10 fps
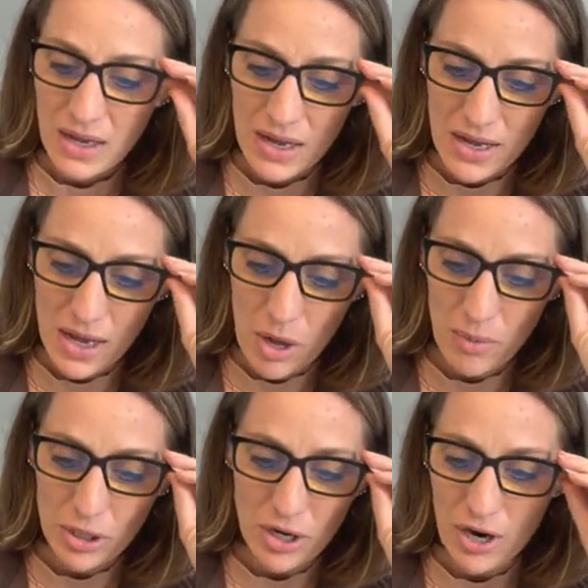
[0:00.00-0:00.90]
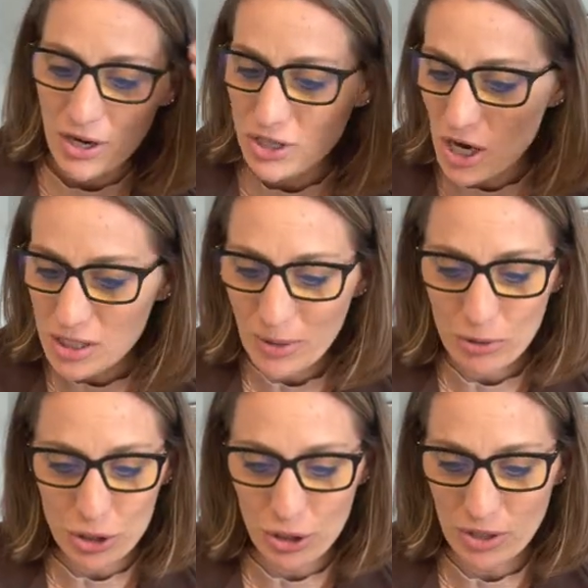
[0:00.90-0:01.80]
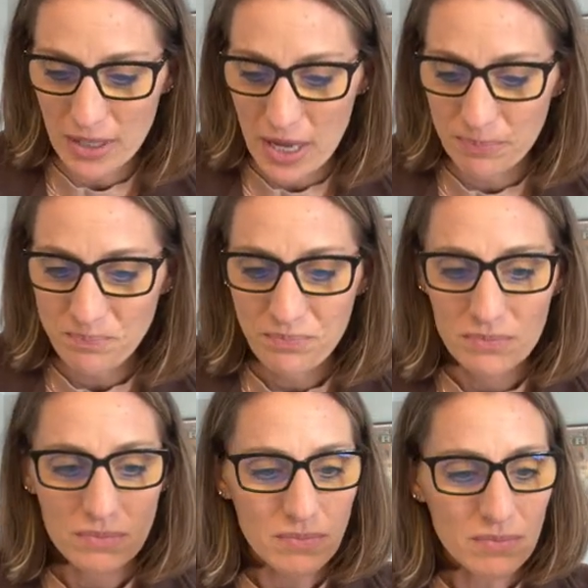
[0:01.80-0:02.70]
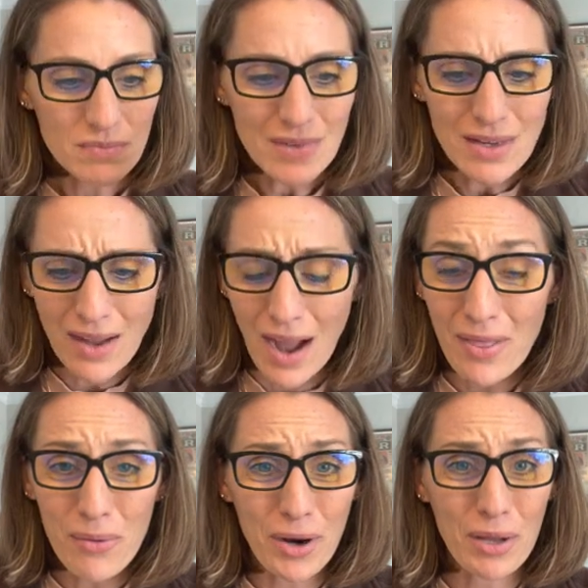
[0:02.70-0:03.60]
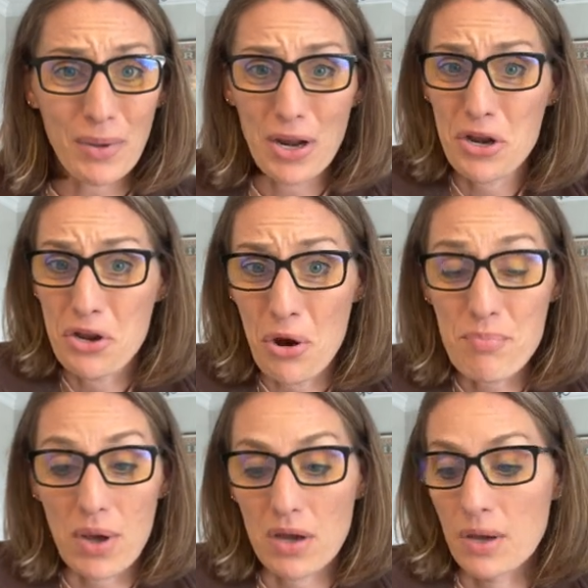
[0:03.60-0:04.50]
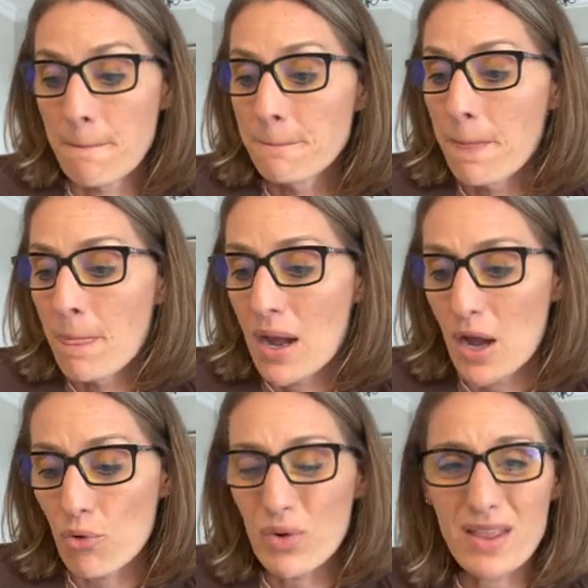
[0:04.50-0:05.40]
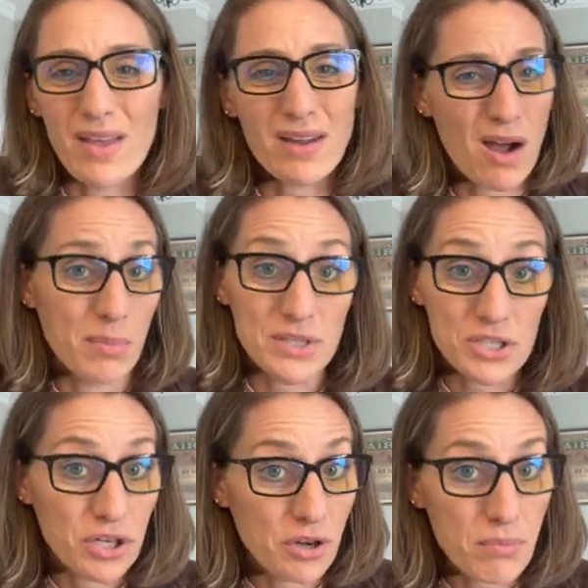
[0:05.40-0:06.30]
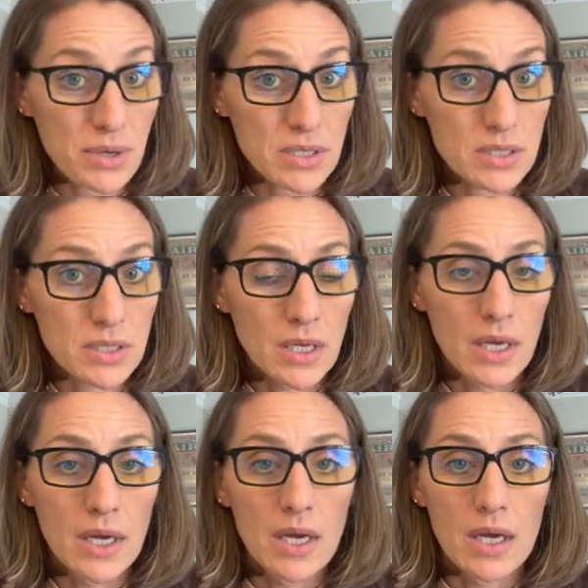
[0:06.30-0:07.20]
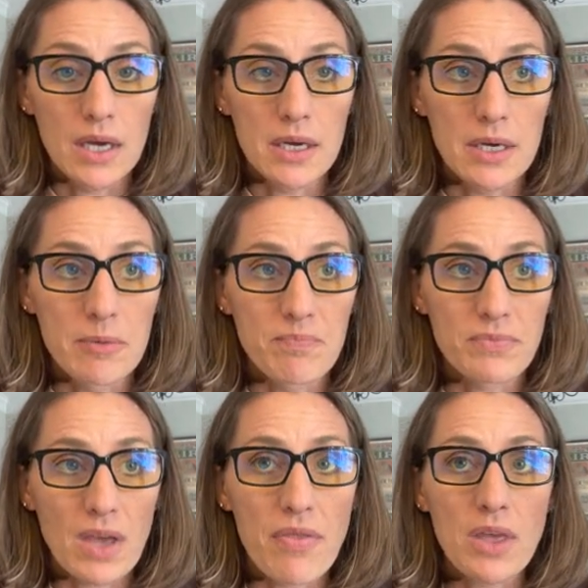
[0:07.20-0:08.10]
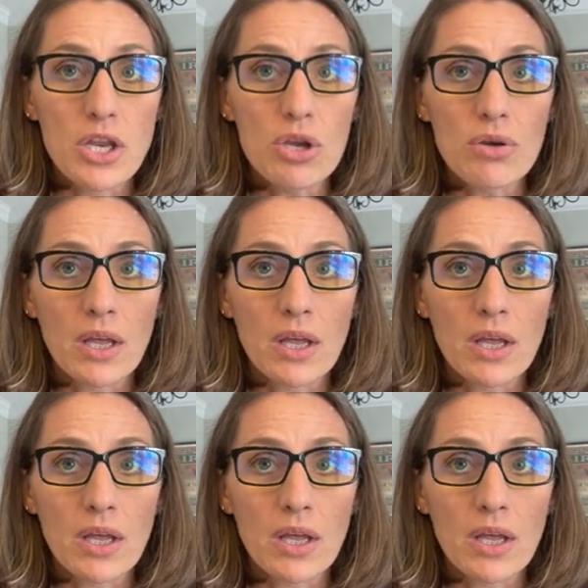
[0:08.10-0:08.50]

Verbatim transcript: Um, I already talked about journaling. I highly recommend a notebook. I really like composition notebooks. Um, and then you